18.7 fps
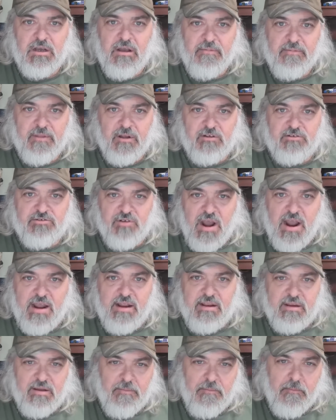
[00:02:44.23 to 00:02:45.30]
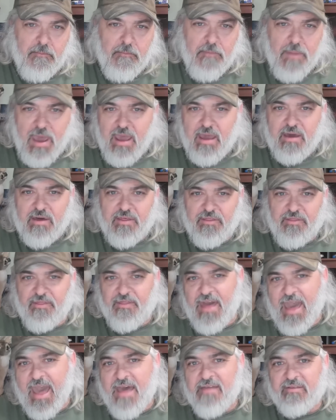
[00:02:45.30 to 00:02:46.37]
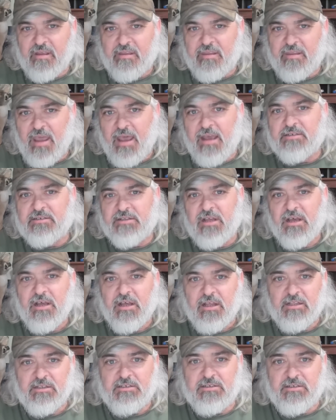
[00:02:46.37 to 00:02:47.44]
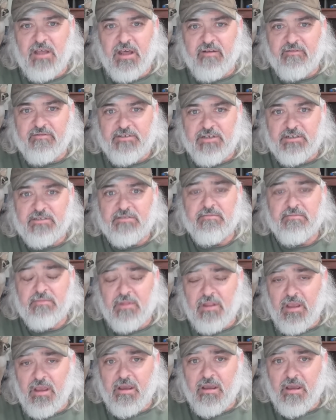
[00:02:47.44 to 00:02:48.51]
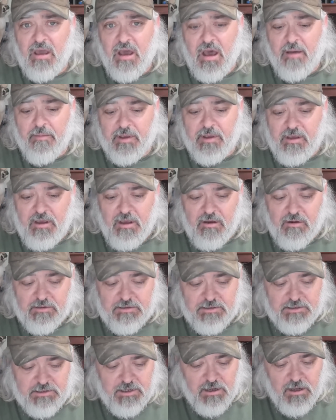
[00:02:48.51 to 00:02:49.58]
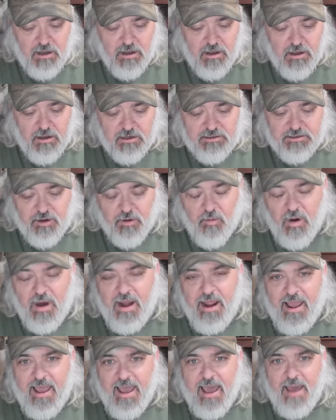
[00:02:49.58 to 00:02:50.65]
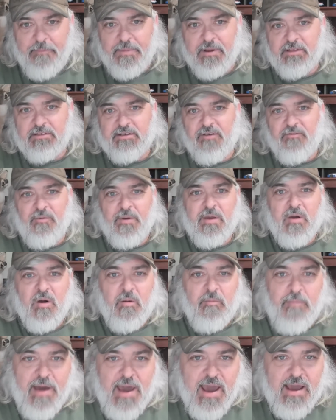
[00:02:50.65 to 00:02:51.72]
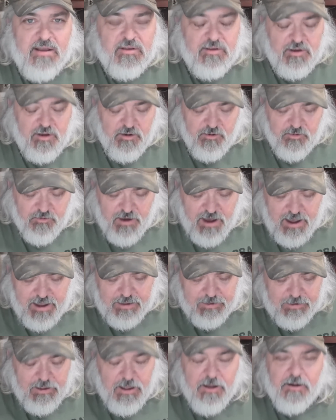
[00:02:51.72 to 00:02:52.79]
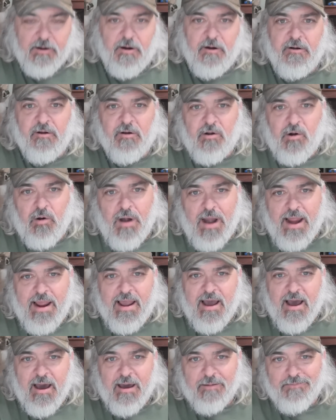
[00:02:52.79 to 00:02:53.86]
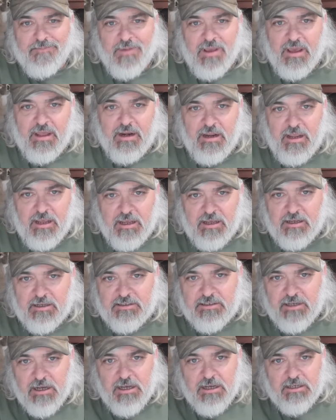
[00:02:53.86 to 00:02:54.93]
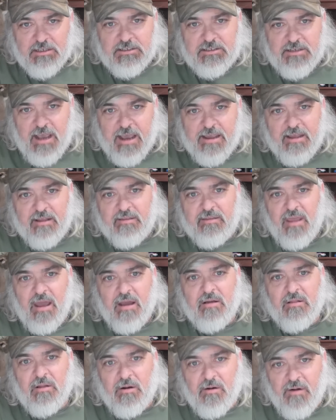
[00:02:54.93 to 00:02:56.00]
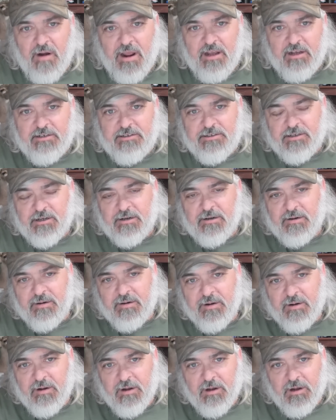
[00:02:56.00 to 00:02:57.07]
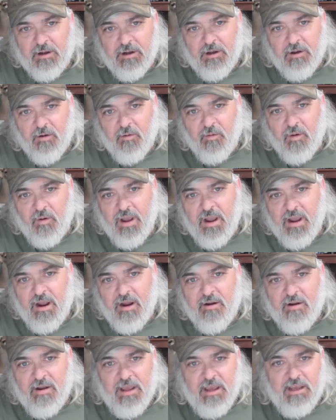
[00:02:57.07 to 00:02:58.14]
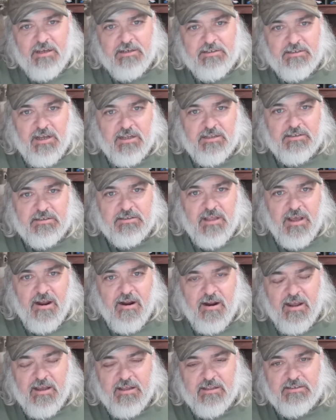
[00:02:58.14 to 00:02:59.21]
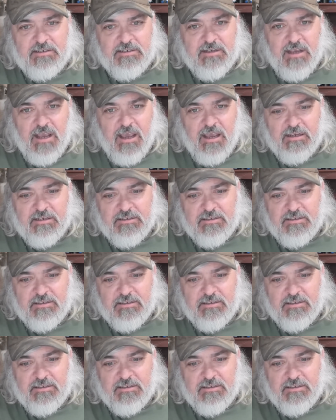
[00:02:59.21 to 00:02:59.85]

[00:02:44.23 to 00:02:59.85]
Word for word: they're trying to make that the test instead of just in common use. So what happens if we go back to uh, Colonel Crayon in his second declaration? where he sits there and says